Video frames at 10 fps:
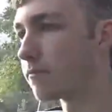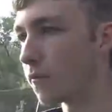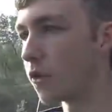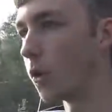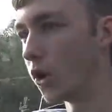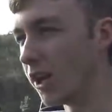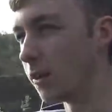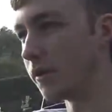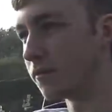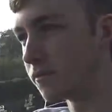got to earn a
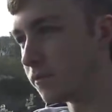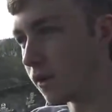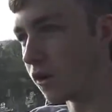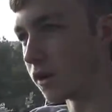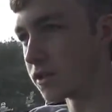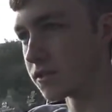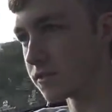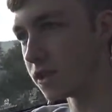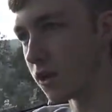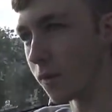little bit longer
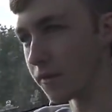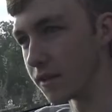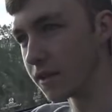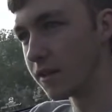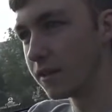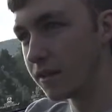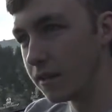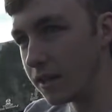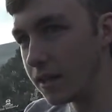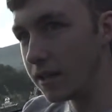to know whether,
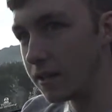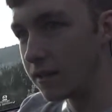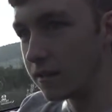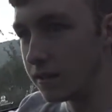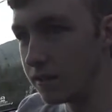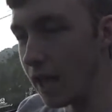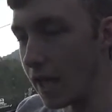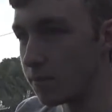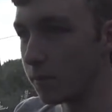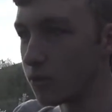yeah,
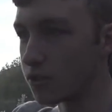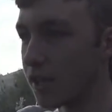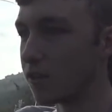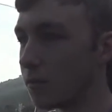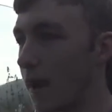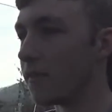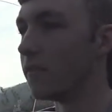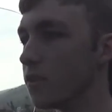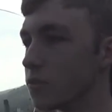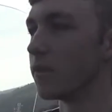it probably does handle better
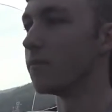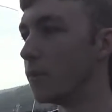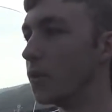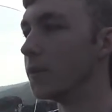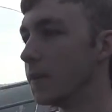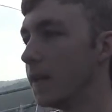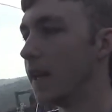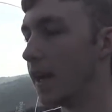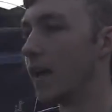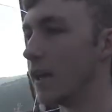than the Swift, but
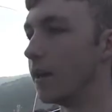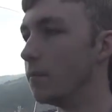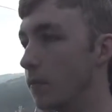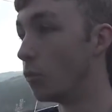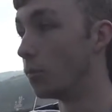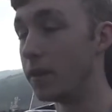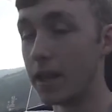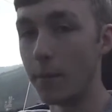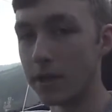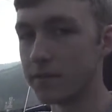would be the
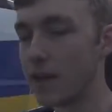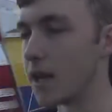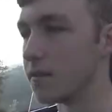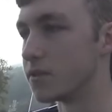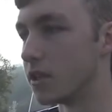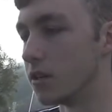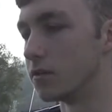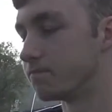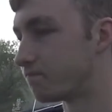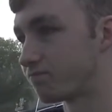MX5.
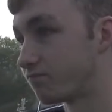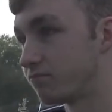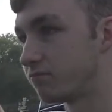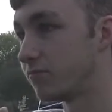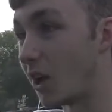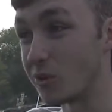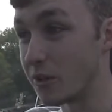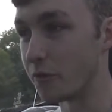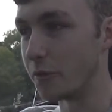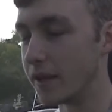So that was
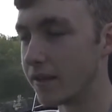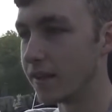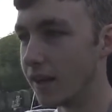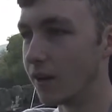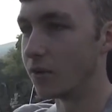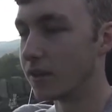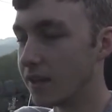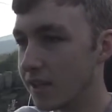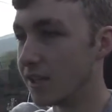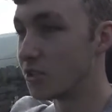it for me, you know.
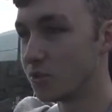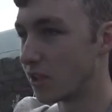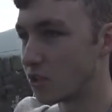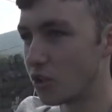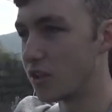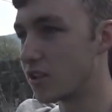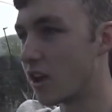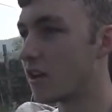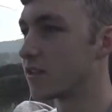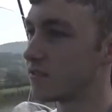And as soon as I saw this
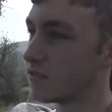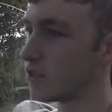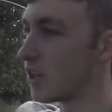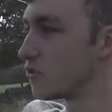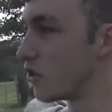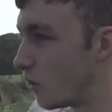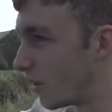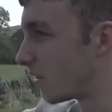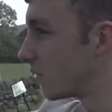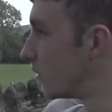car, test drove
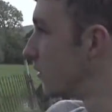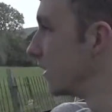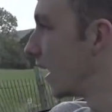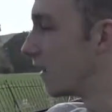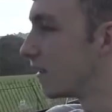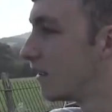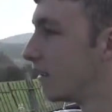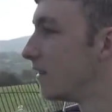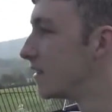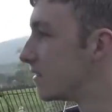it, I thought, yeah,
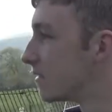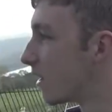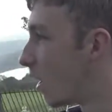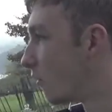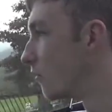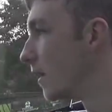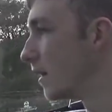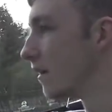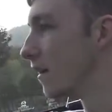this is the car for me.